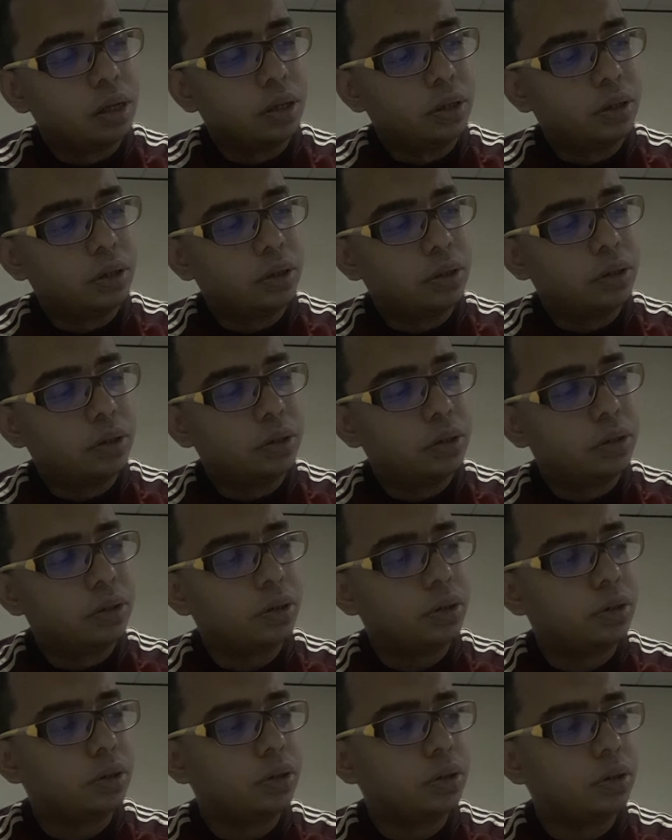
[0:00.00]

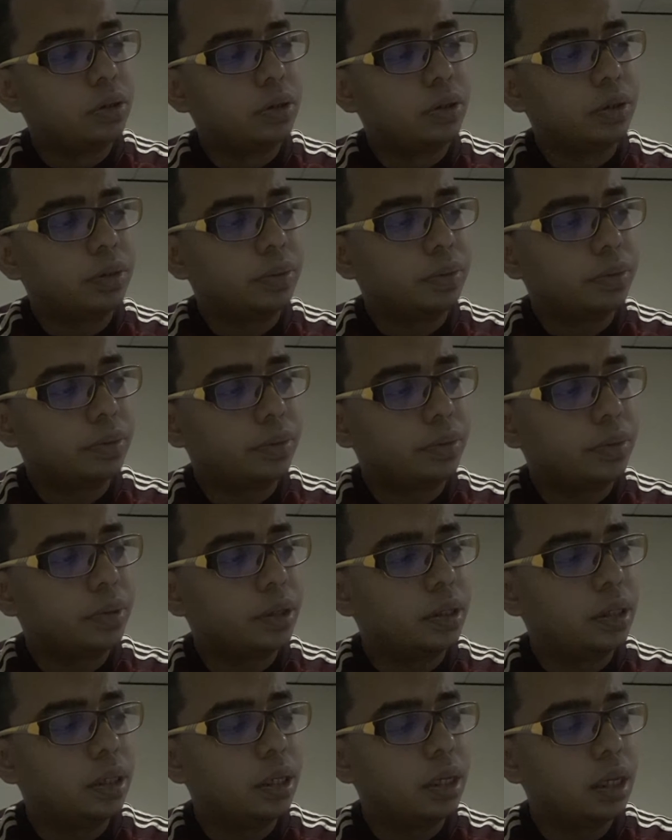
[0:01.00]
So
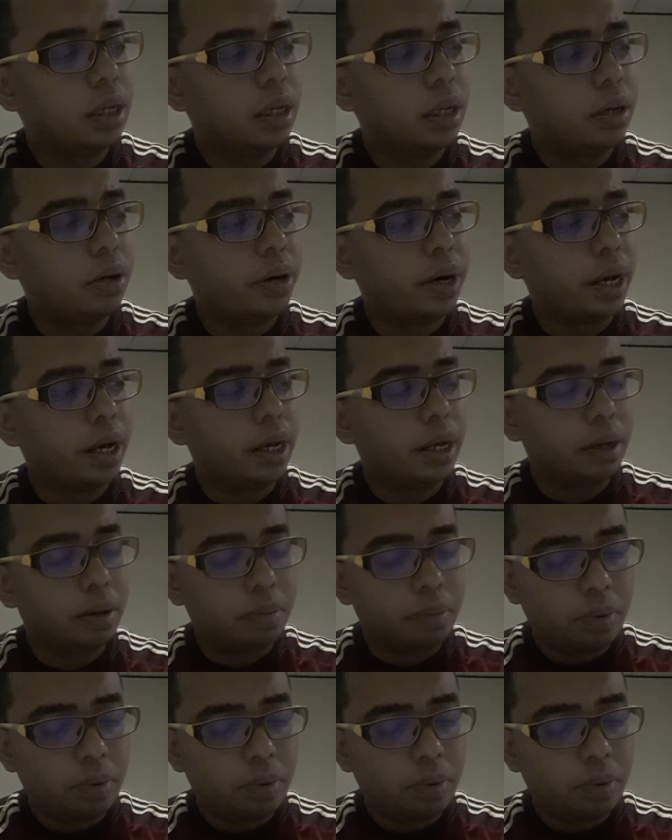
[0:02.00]
alright,